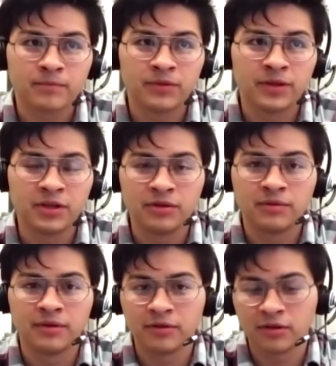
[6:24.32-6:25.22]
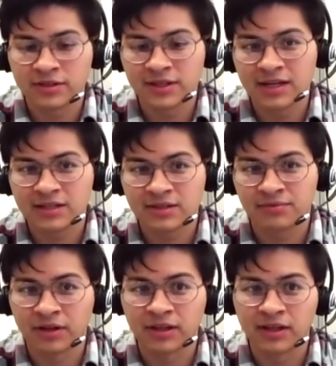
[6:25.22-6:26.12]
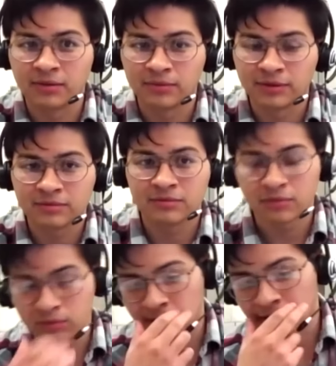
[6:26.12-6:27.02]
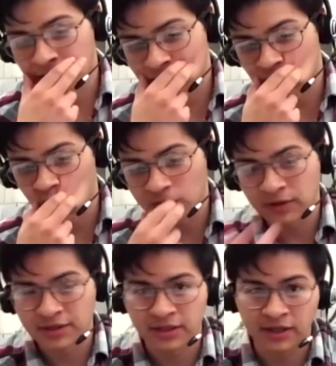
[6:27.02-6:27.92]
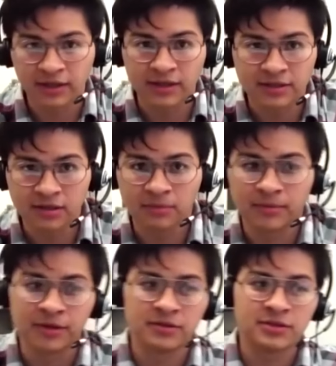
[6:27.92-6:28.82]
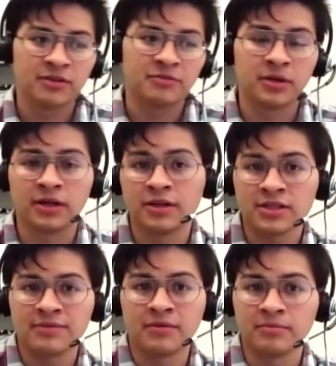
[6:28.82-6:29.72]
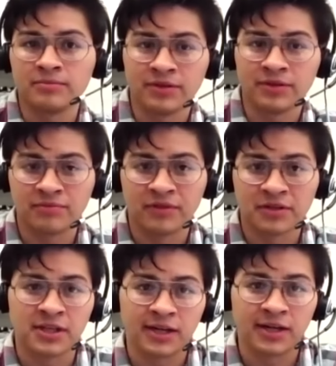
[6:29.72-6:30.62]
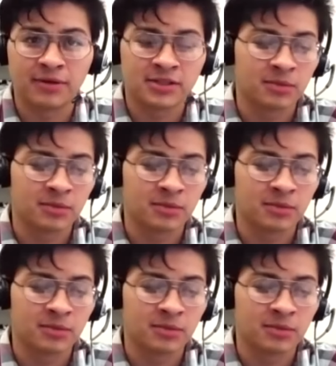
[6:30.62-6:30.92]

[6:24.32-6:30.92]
it's not as friendly when it comes to the design as other stuff, but it does have different functionality, right?